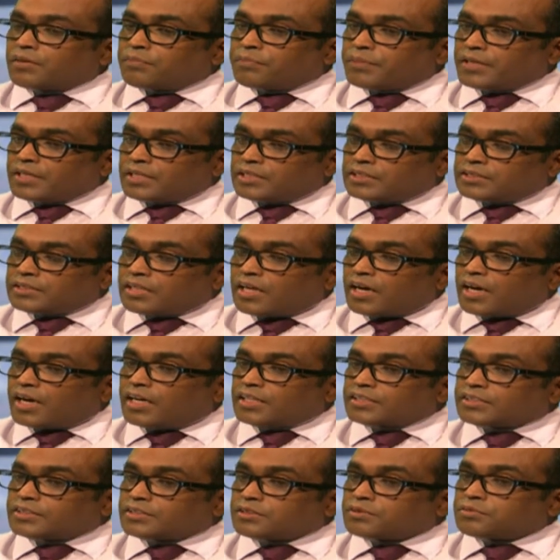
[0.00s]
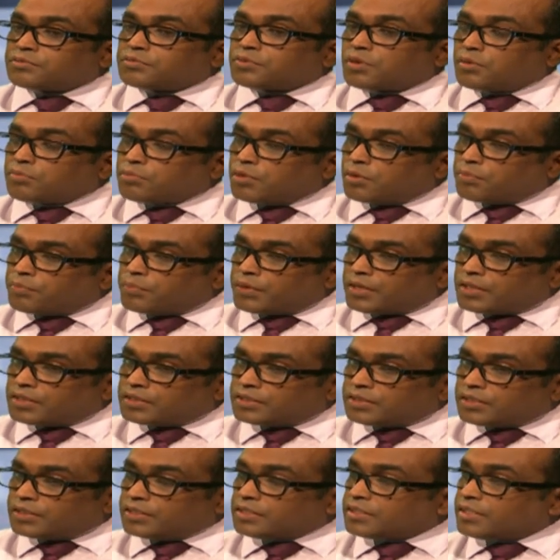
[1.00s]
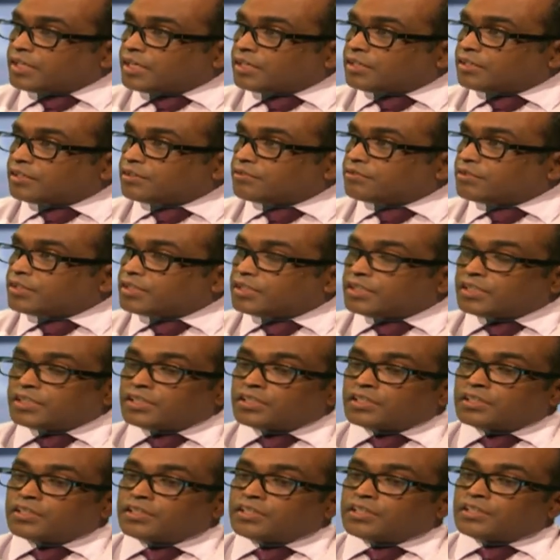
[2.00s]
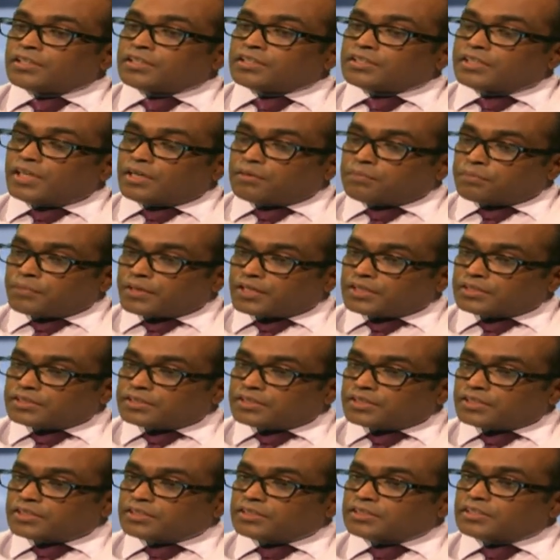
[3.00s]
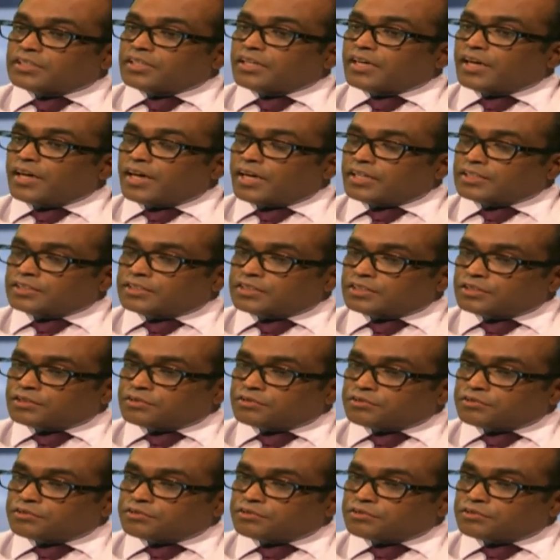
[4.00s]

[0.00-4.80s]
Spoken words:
please ask from your patient that whether that patient has